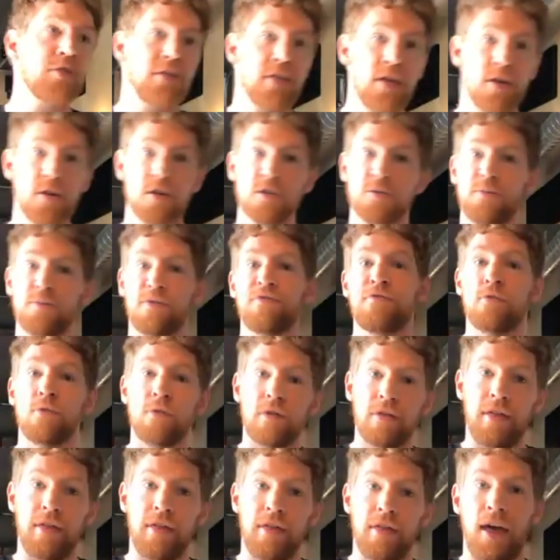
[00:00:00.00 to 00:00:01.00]
years
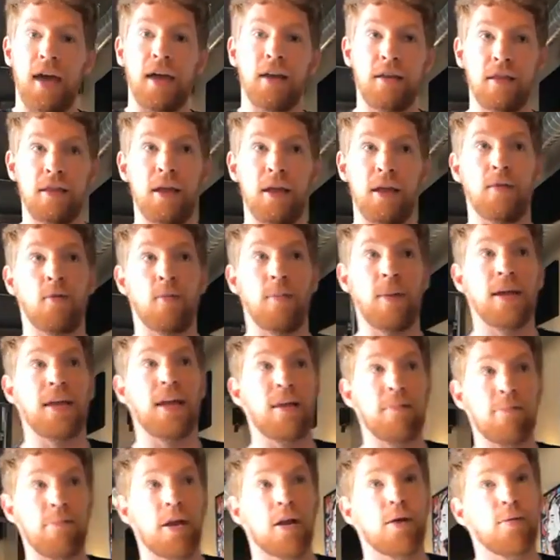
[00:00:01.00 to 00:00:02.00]
before that, they were
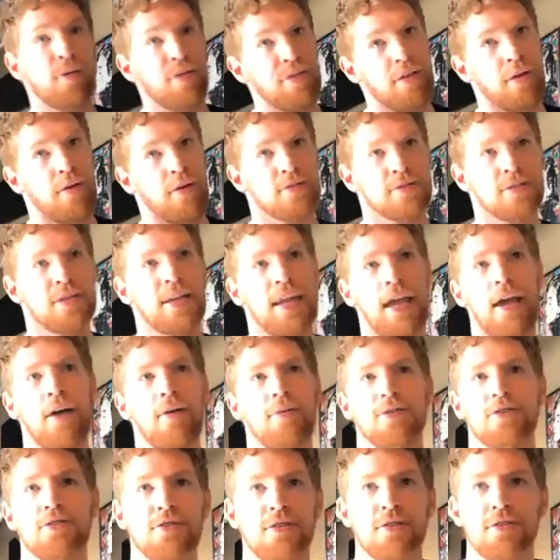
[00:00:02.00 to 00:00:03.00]
making beer with those, and now
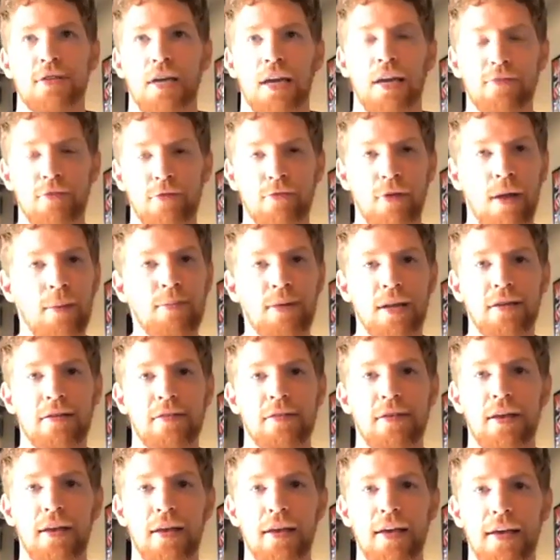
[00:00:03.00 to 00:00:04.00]
it's just kind of a remnant.
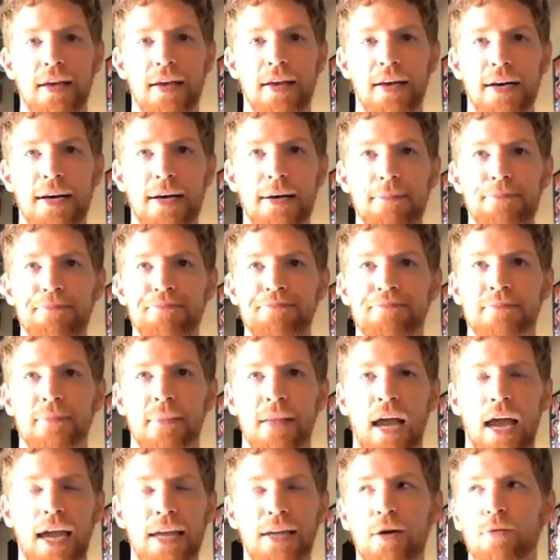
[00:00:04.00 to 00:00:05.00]

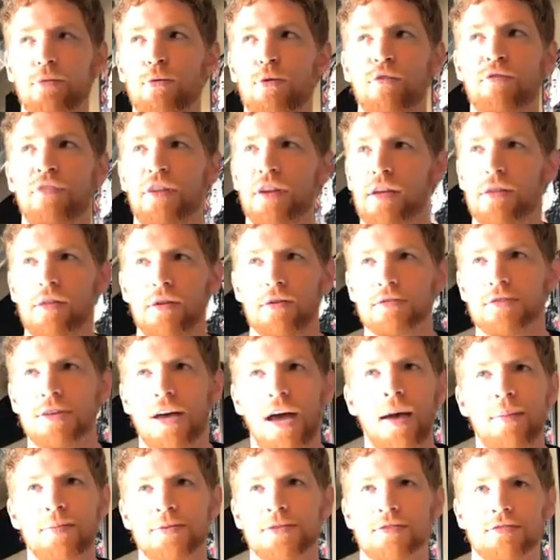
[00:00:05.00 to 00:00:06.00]
I don't know if any of those
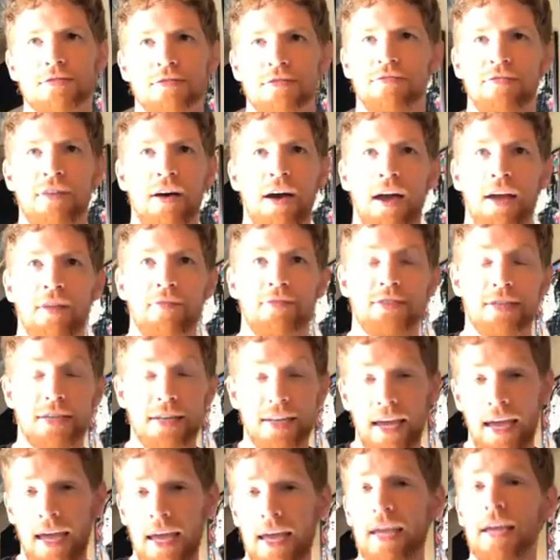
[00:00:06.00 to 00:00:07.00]
hops have survived
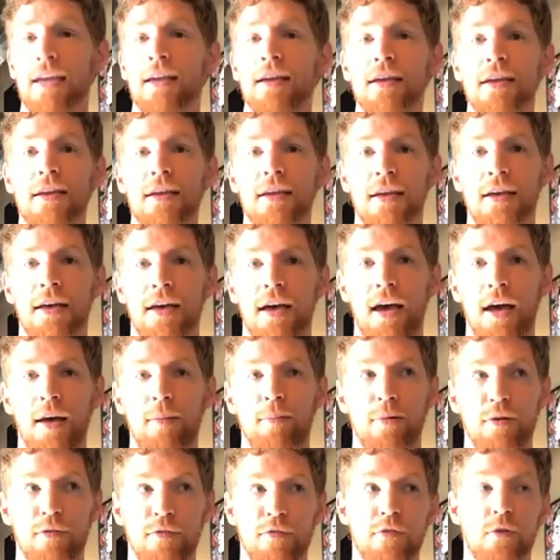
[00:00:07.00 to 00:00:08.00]
today,
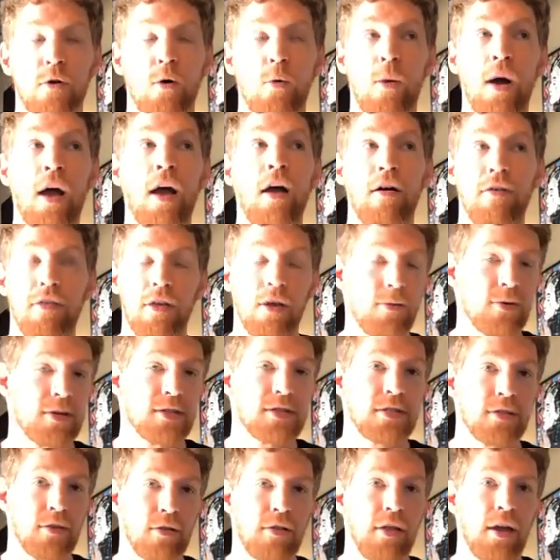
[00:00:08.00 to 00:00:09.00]
but for a while they were
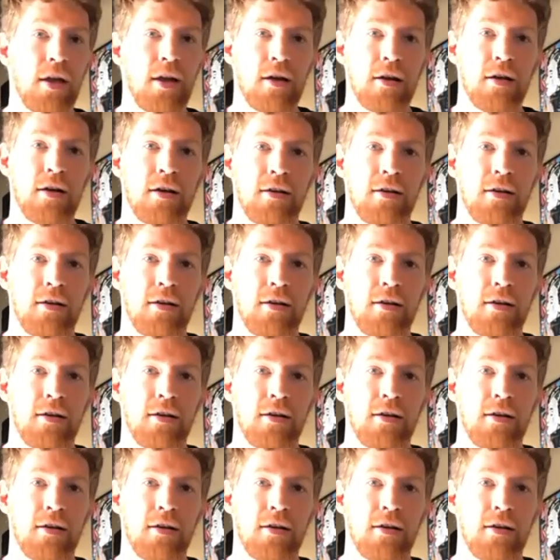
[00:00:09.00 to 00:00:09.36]
still there.